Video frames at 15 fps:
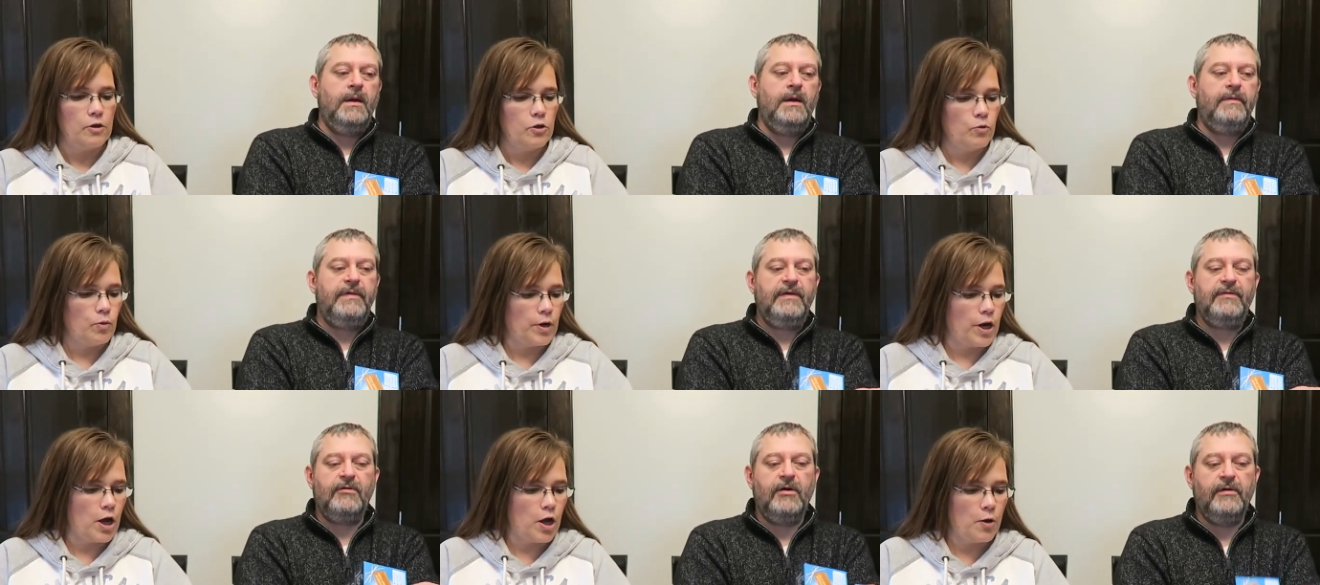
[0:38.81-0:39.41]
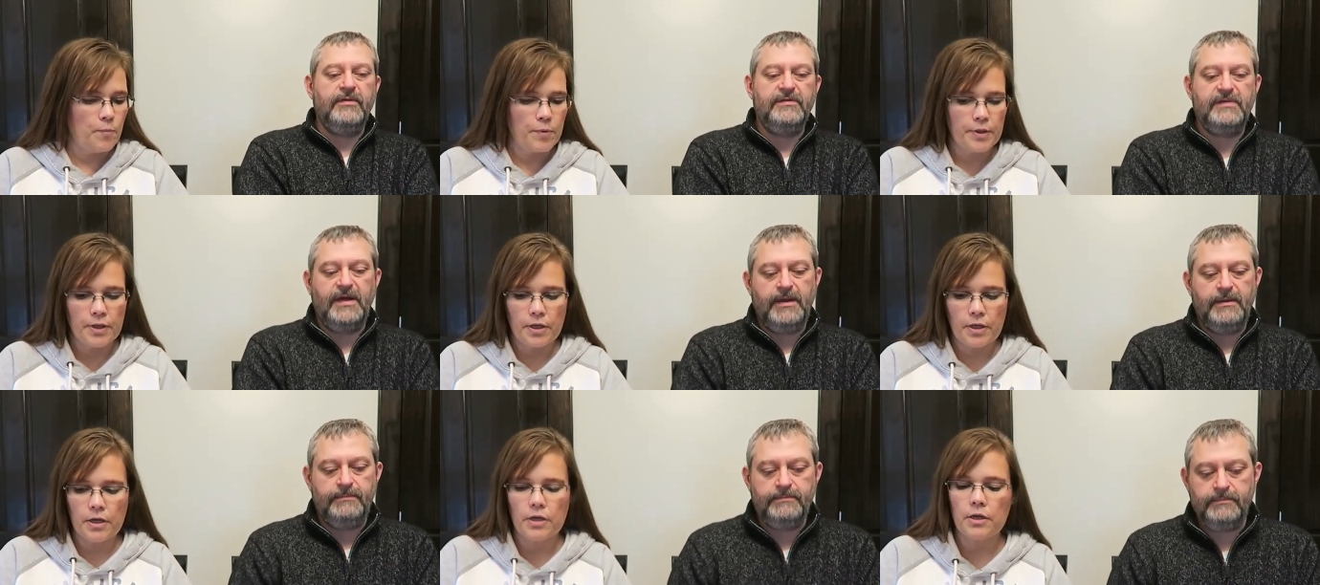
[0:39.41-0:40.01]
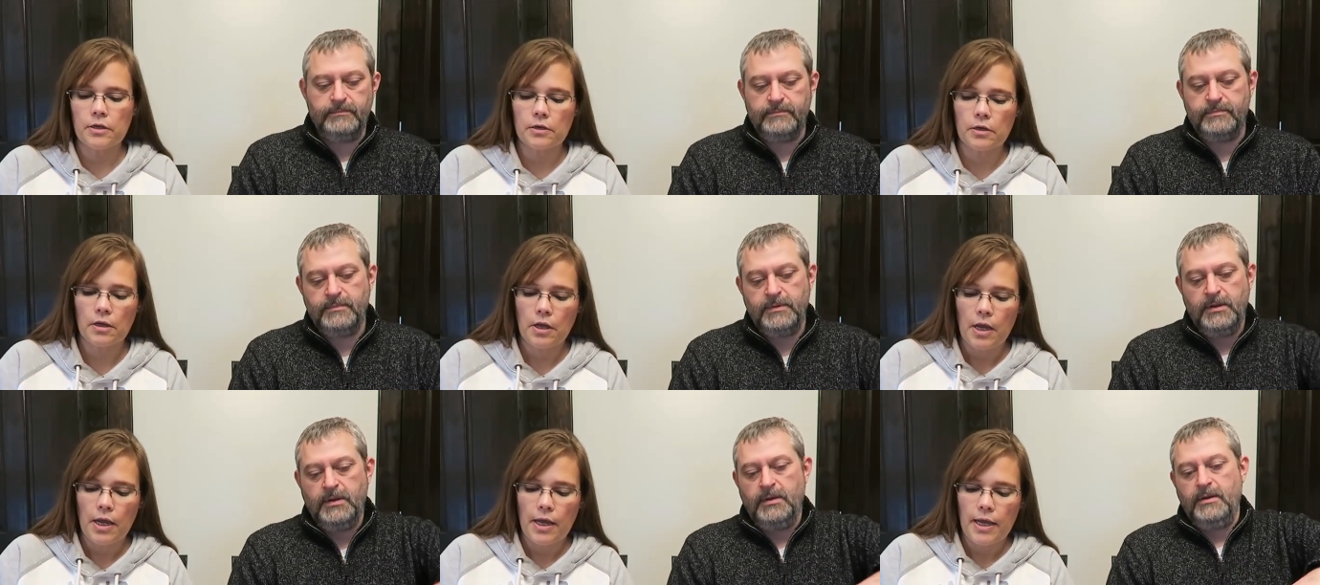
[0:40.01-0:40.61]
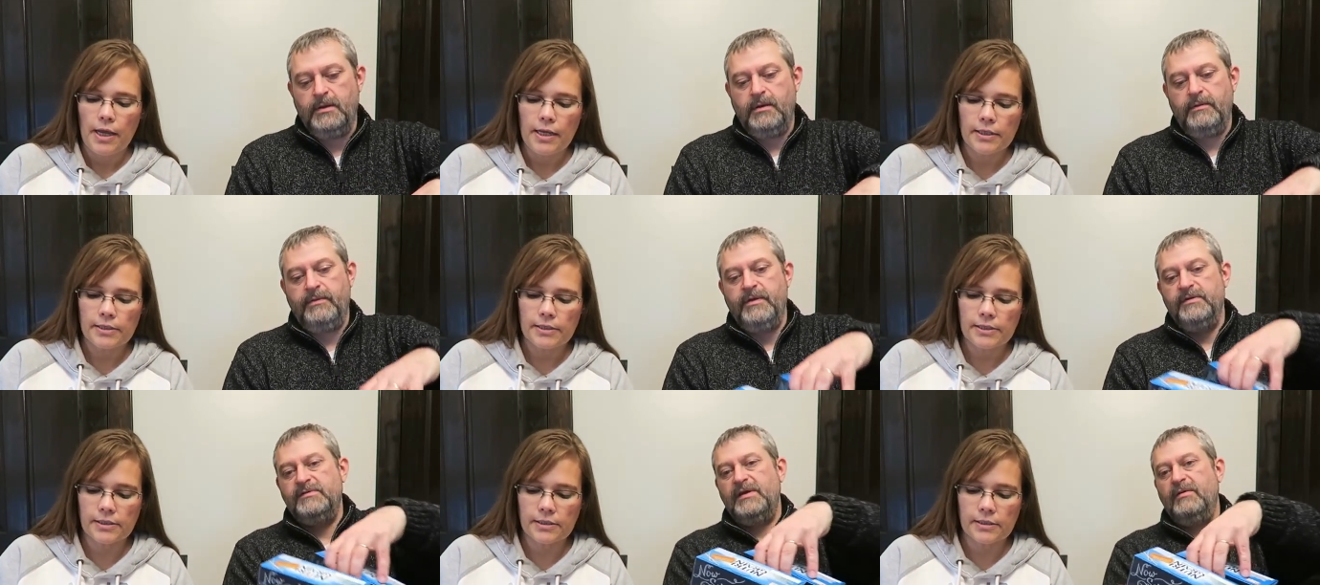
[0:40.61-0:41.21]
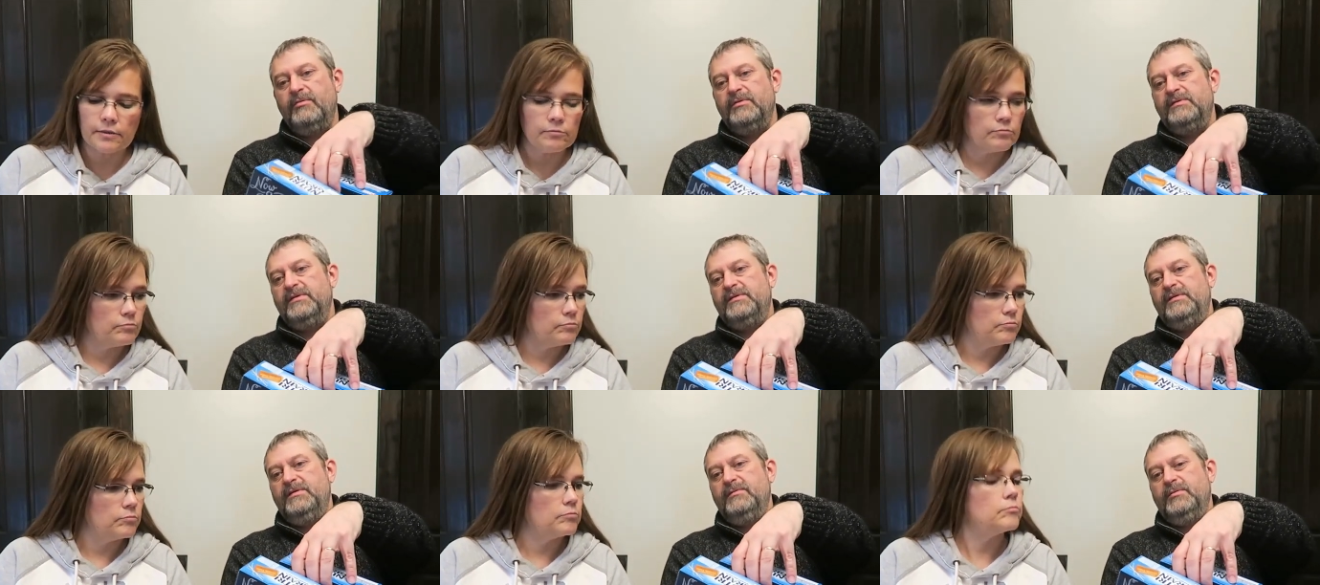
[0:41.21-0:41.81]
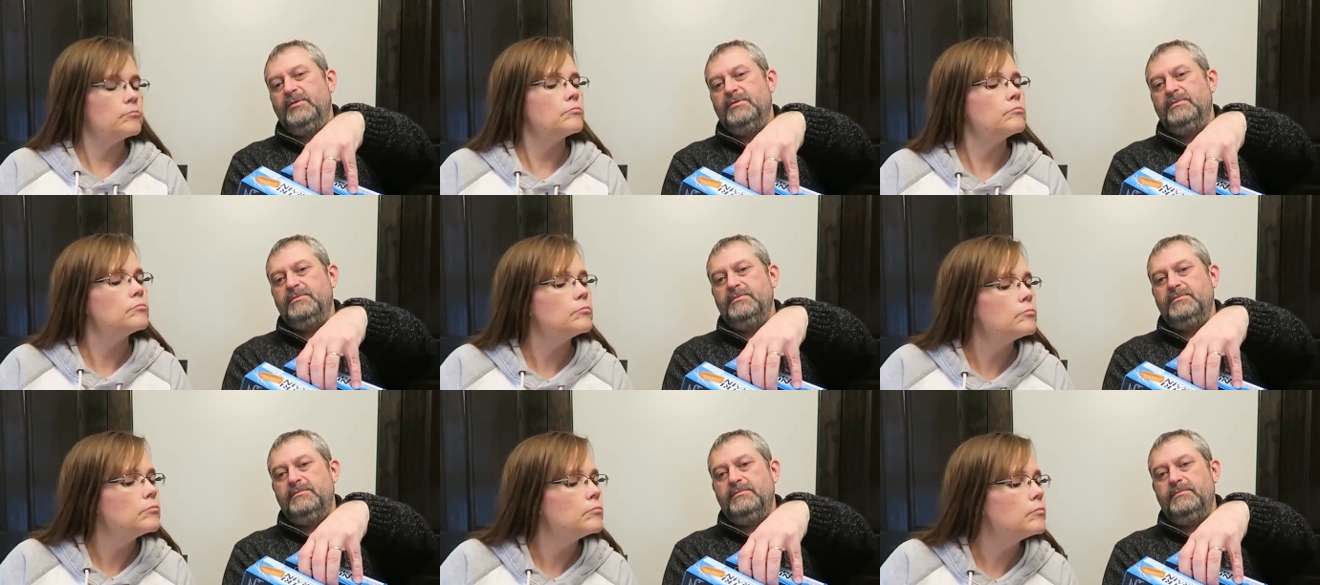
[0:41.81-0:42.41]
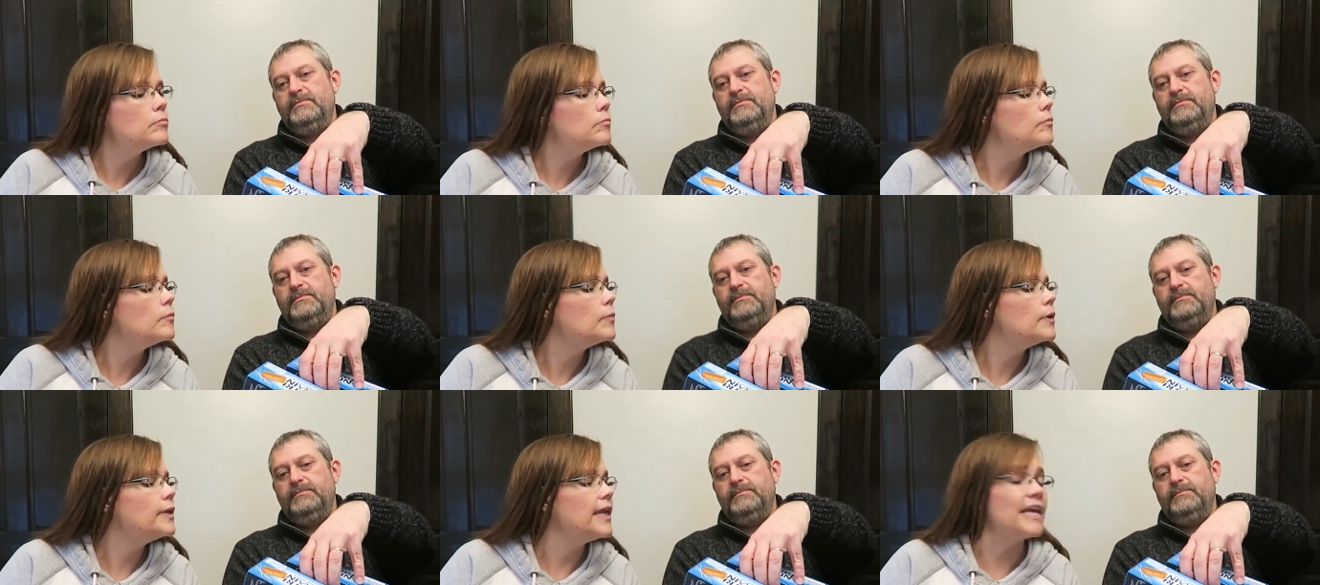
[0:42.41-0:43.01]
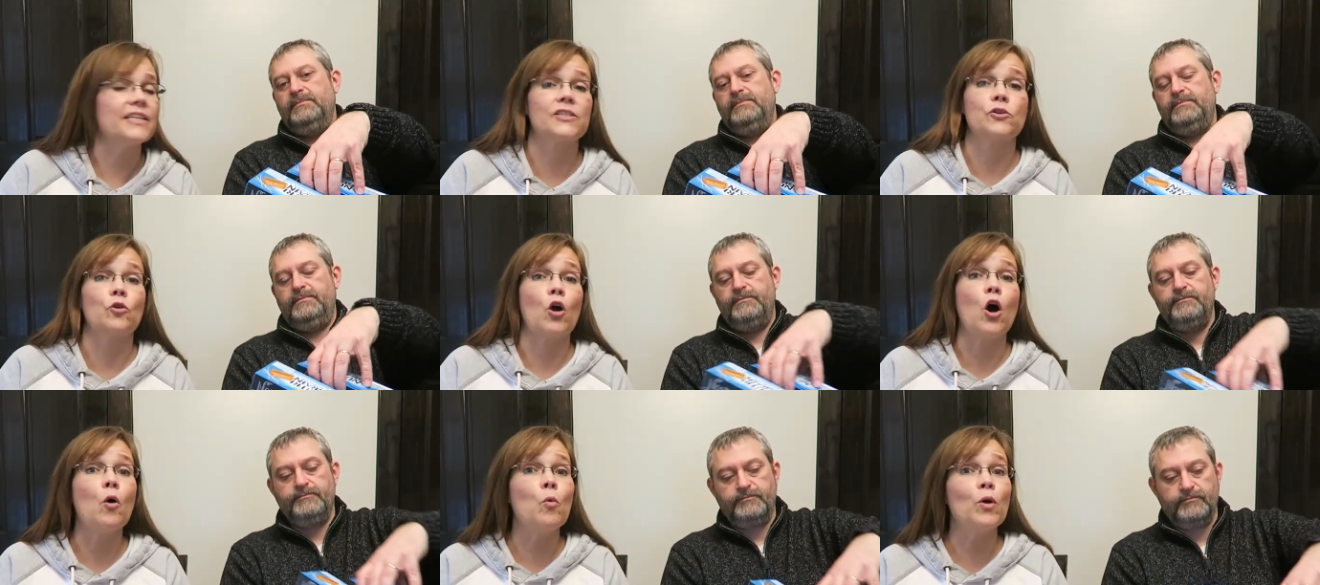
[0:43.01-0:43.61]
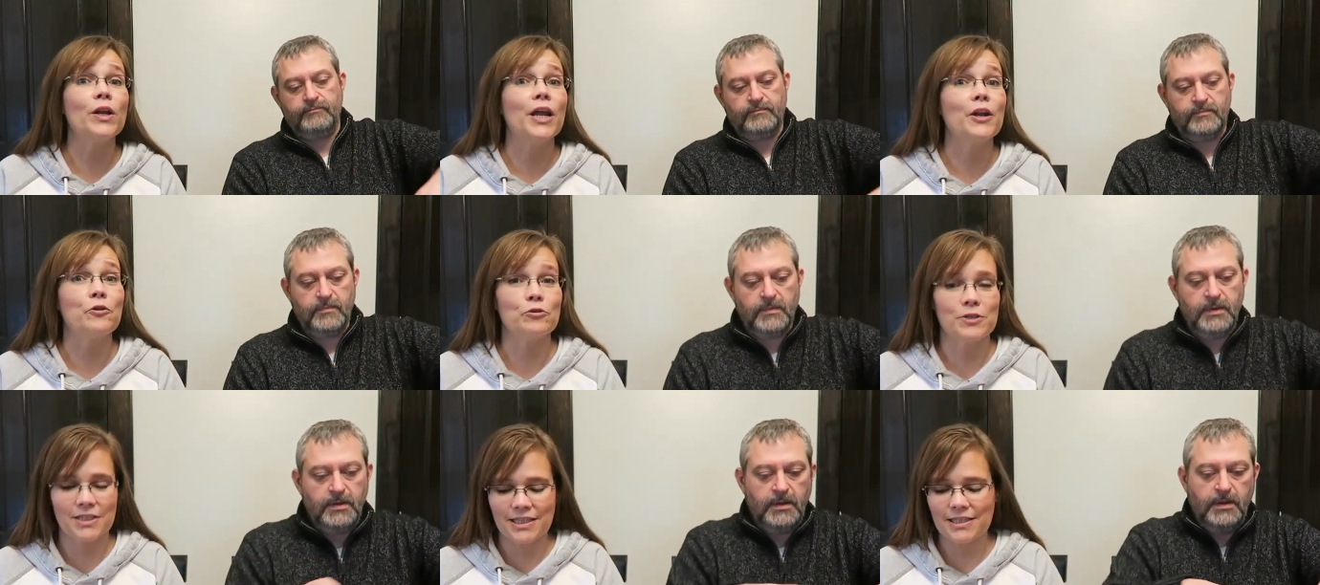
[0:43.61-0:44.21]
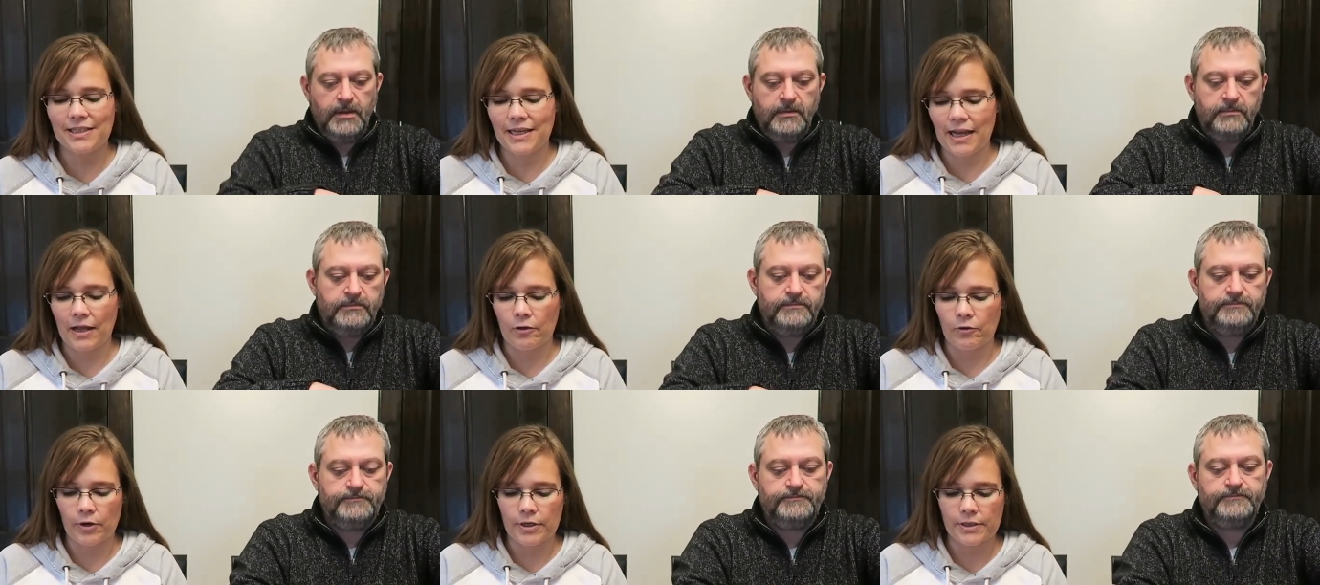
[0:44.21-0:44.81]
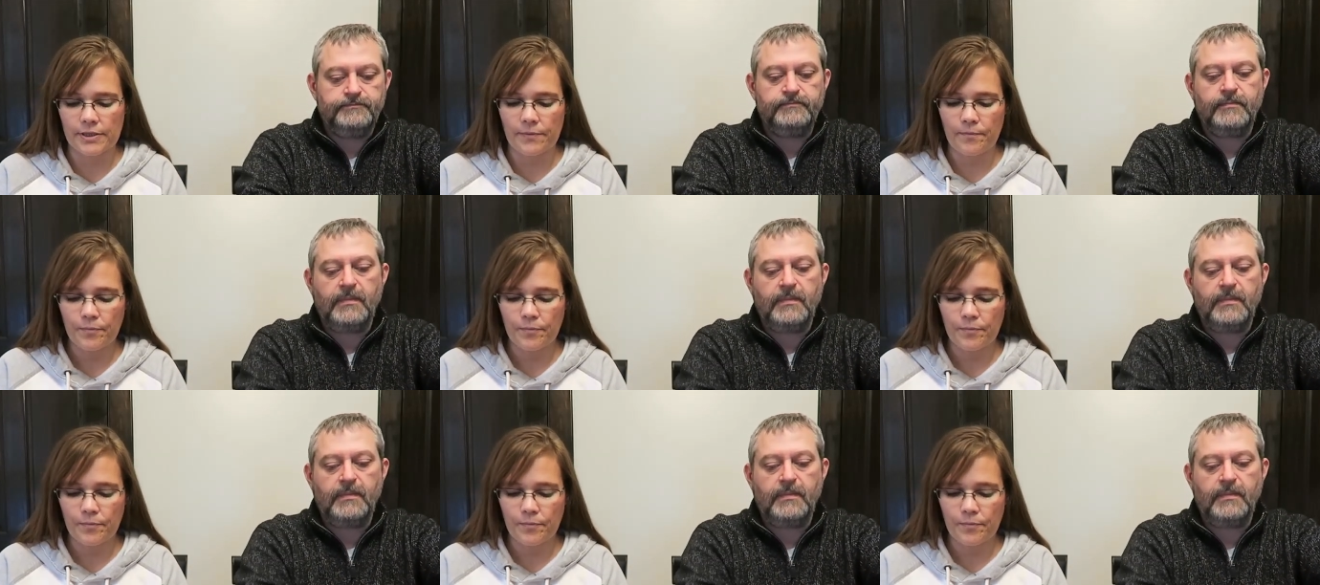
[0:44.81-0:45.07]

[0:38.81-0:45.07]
Speaker 1: I
Speaker 2: you think they're all the
Speaker 1: same.
Speaker 2: Does it say one sixty as well?
Speaker 1: Yes, they're all one hundred sixty calories.